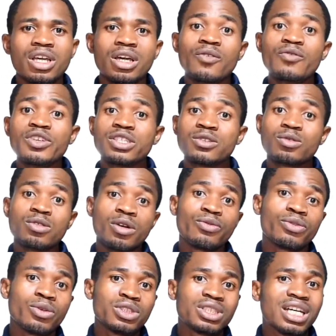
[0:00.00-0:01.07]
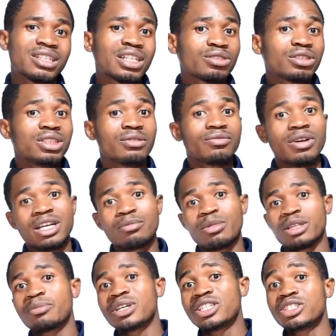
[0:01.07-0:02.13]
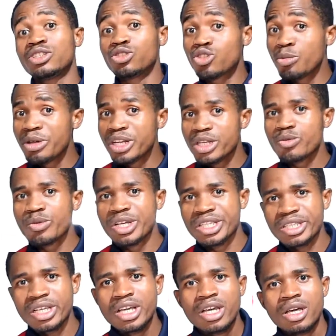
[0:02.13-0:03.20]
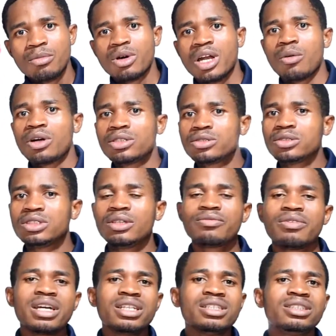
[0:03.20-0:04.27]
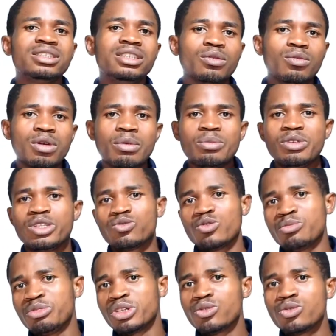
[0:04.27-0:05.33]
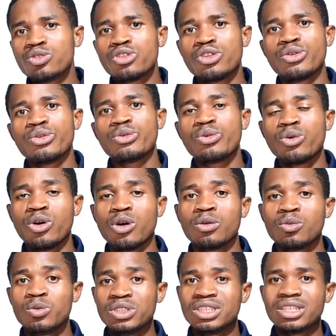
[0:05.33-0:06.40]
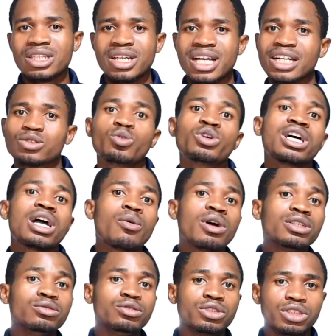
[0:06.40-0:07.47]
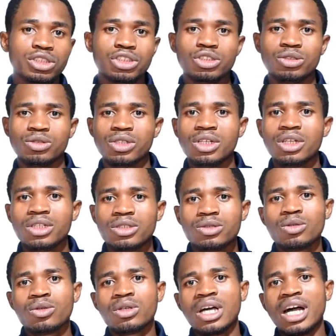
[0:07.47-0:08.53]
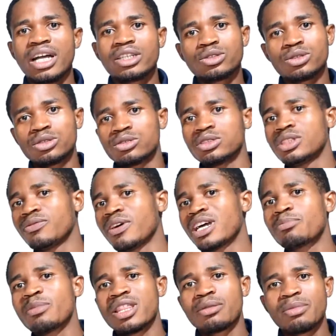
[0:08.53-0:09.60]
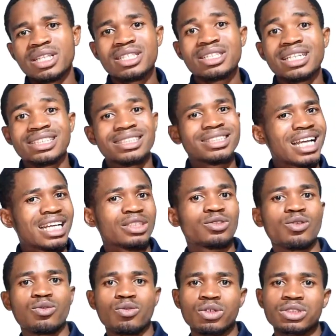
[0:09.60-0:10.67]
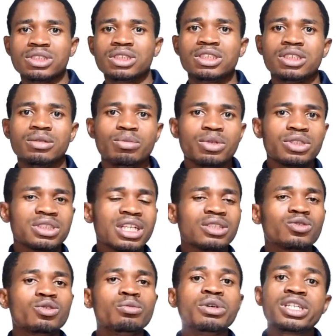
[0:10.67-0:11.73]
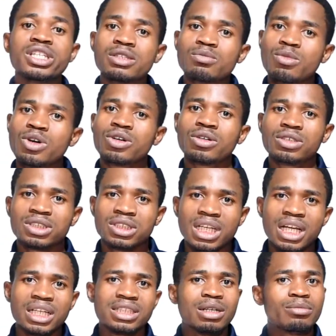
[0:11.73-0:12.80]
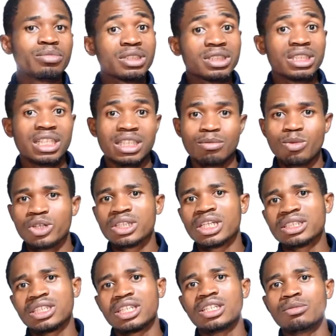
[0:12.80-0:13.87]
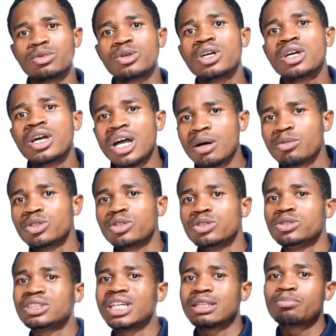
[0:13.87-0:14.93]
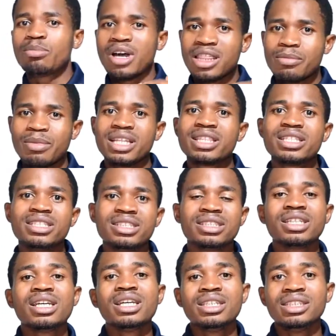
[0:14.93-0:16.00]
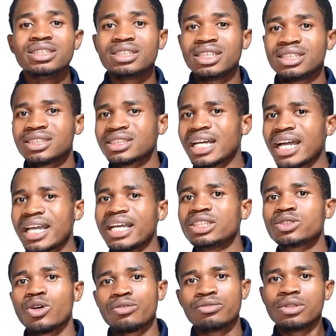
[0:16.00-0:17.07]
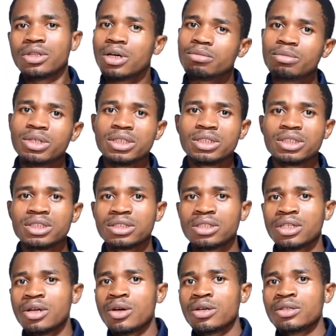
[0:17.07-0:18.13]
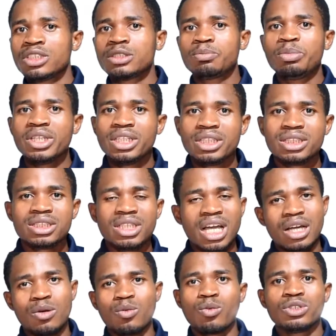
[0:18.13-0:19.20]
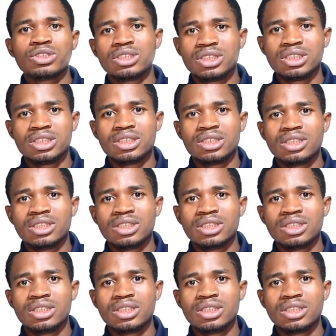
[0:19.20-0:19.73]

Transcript: Every school of thought has actually defined mathematics in so many ways, but I want to define it in a way maybe it will be good to you or with regards to what I want to teach you. So Aristotle defined mathematics as the science of quantity, but to make it more concise and precise and more understandable, I'm going to use that mathematics is a science of numbers, space, and quantity.